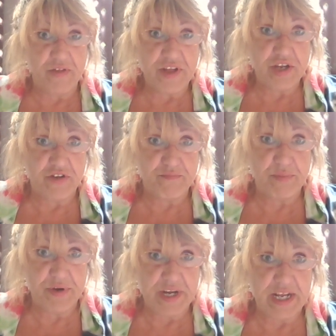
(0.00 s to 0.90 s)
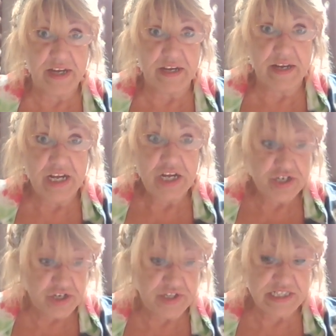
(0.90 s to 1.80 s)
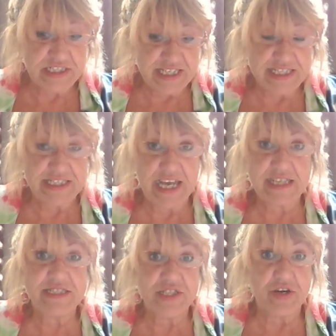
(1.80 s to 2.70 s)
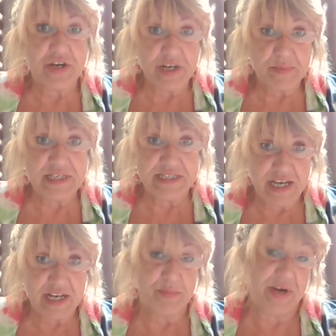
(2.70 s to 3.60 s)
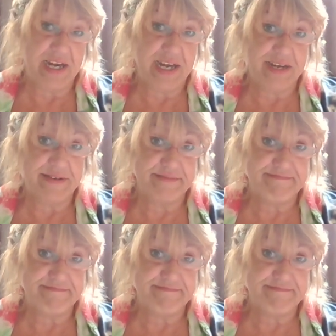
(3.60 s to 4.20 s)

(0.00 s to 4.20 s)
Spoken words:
that you've put in to the success you're going to be celebrating.